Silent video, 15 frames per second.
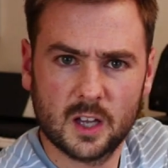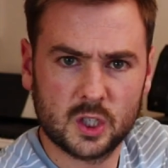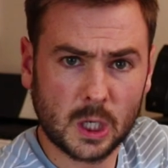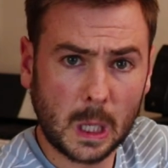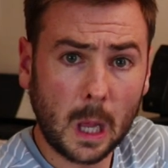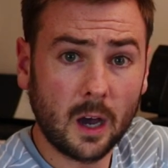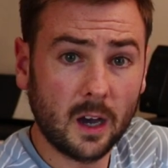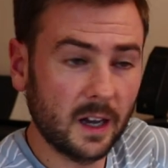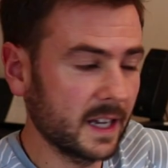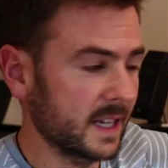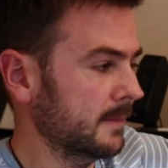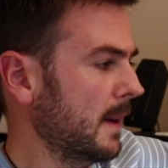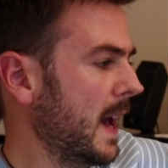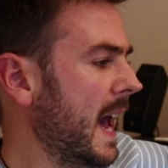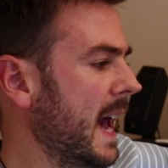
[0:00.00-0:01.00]

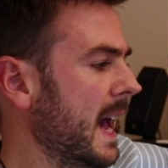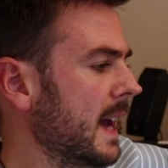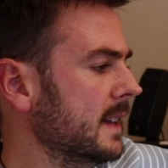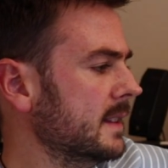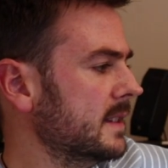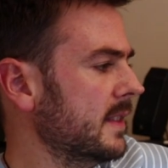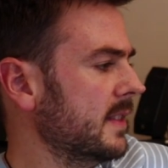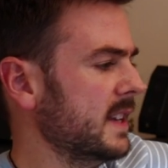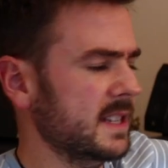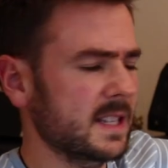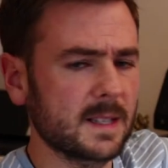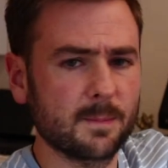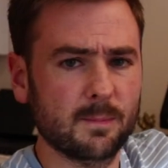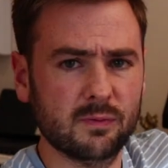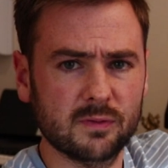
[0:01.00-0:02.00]
July, and
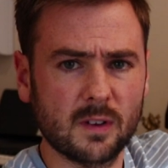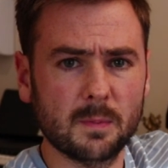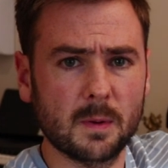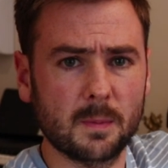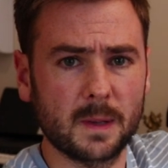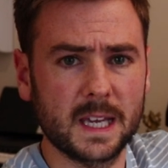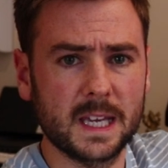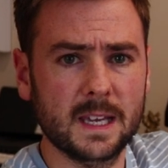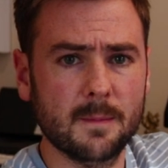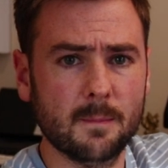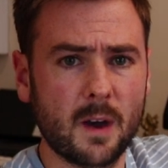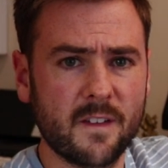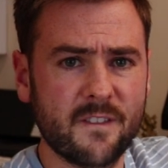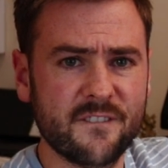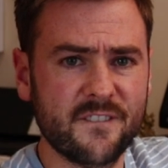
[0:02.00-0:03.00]
this is probably
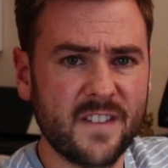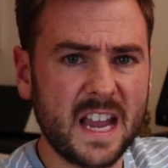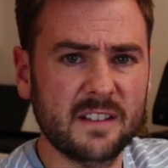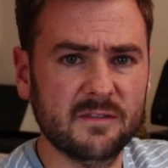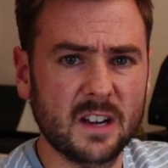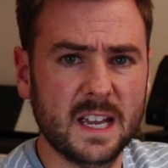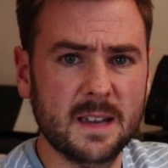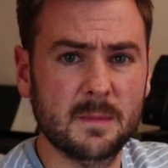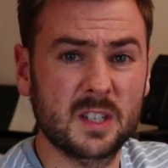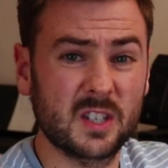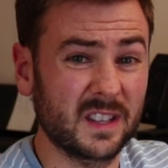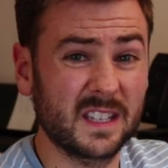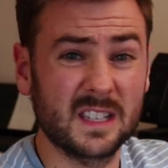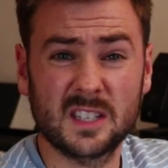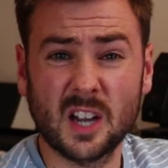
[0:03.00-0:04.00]
my favourite
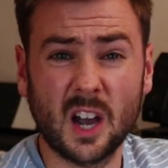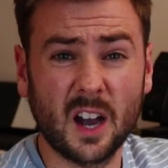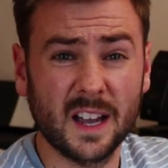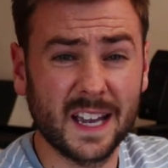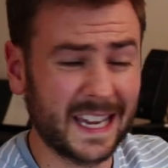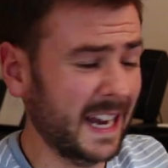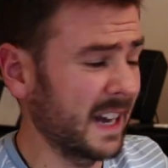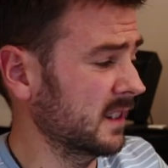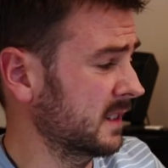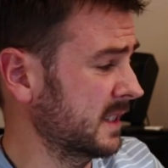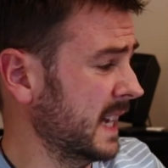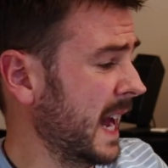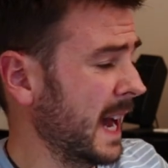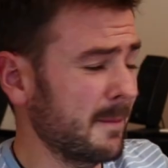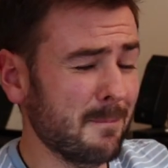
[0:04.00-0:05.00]
image in the entire
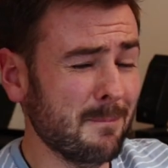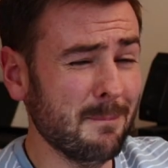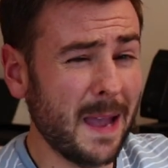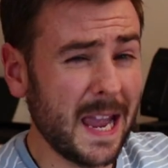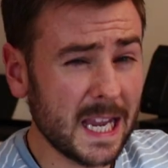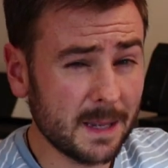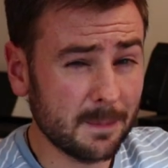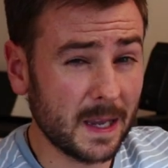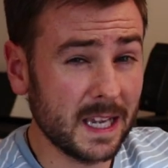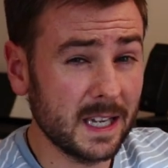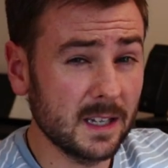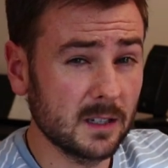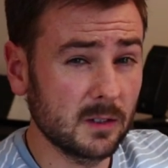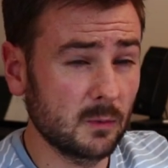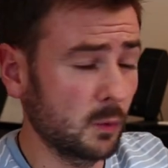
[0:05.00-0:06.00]
calendar, and
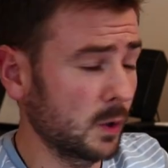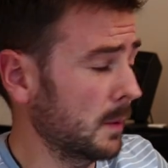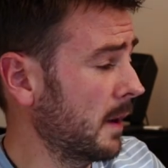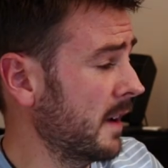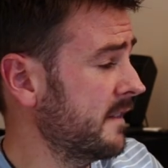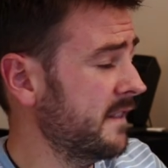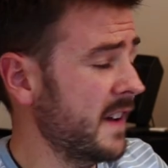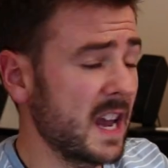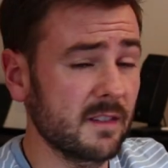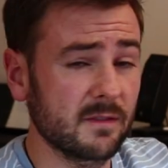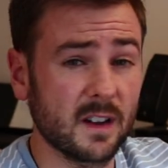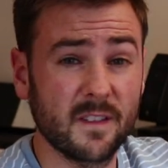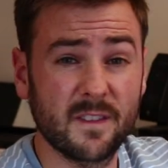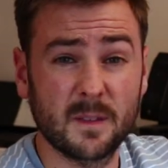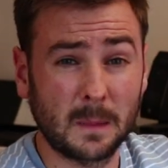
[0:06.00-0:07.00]
maybe one of my
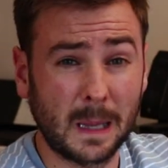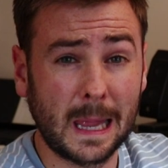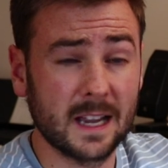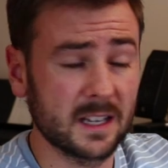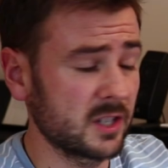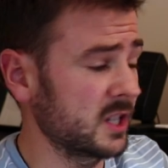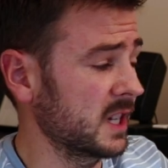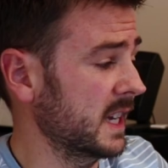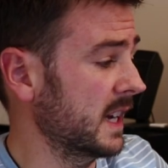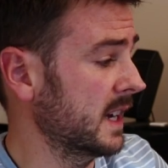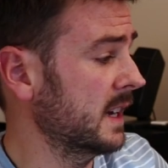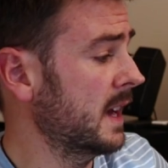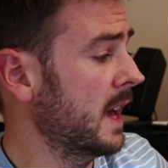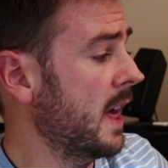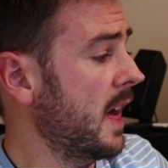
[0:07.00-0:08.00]
favourite from the last
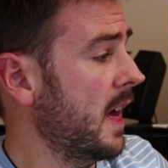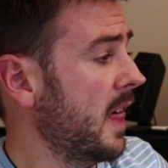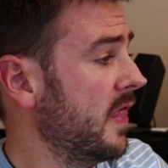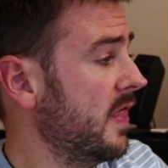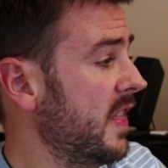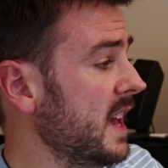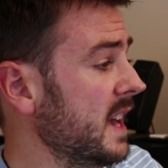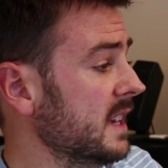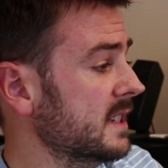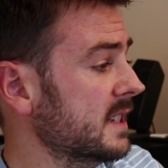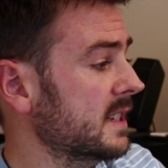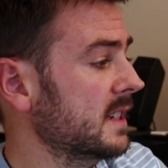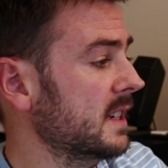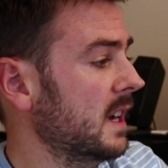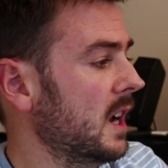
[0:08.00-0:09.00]
year.
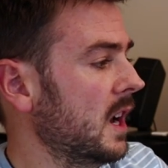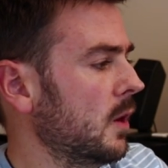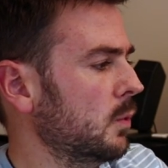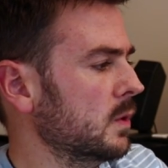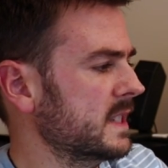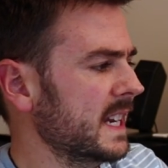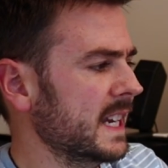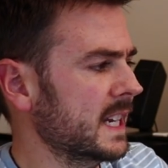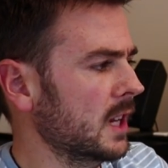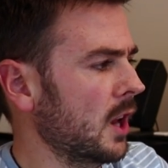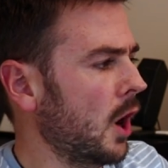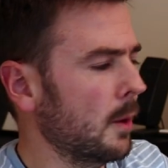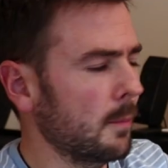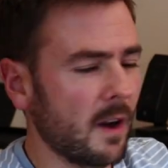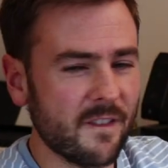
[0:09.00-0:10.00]
This was taken
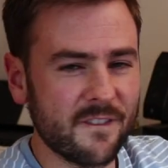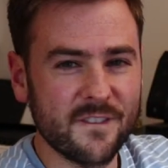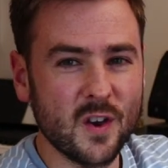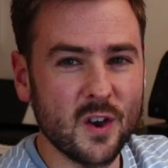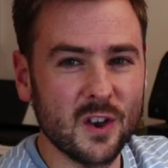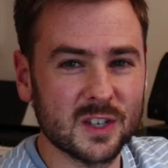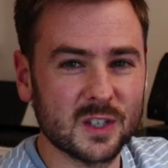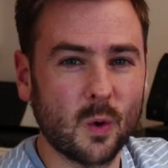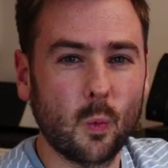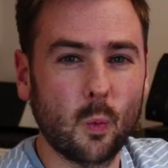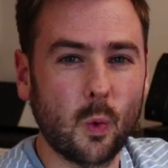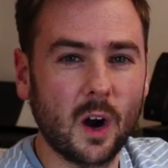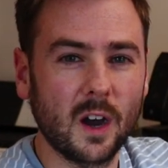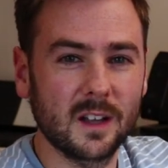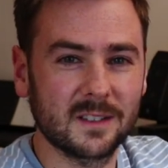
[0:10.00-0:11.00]
on my first
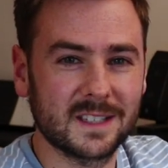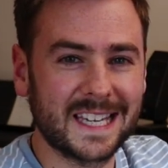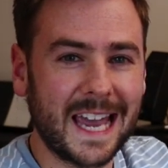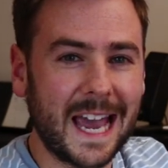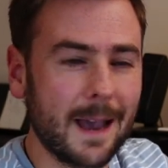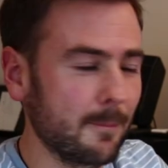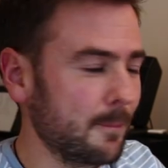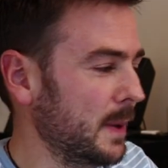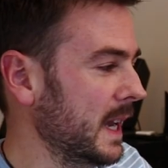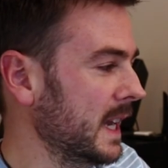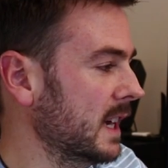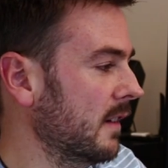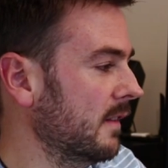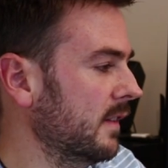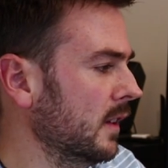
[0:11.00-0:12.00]
wild
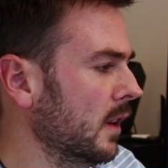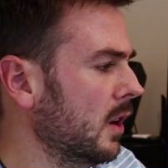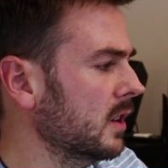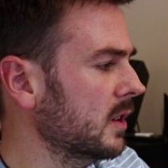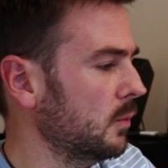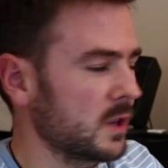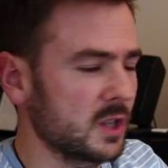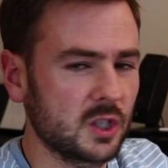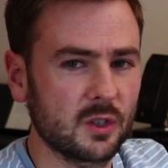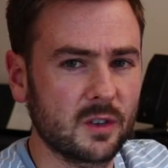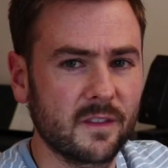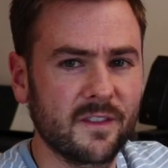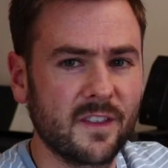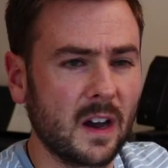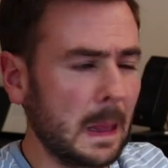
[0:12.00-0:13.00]
camping vlog, which you
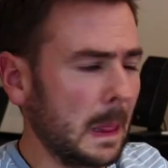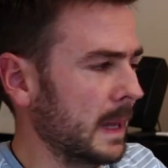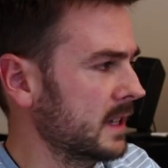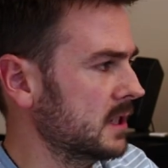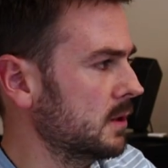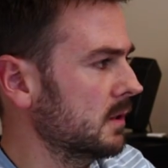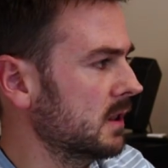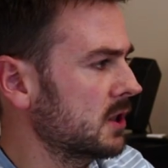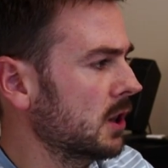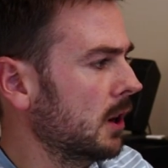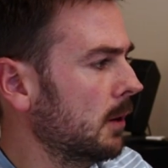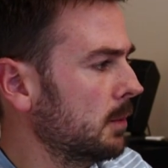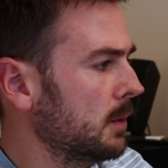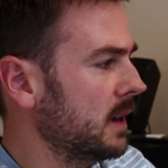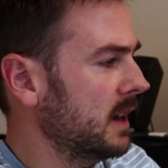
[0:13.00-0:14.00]
can find linked to at the
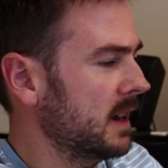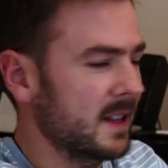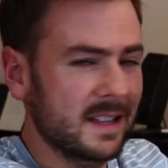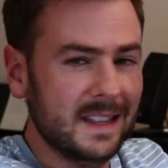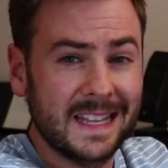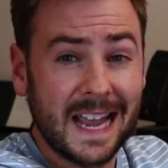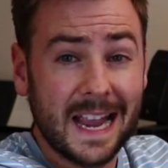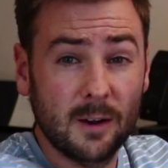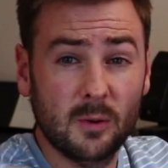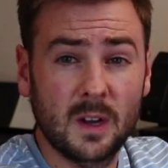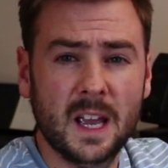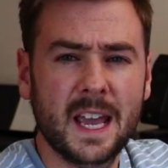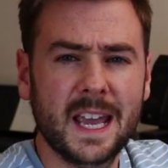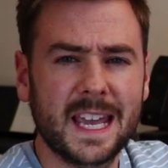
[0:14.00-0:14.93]
top now.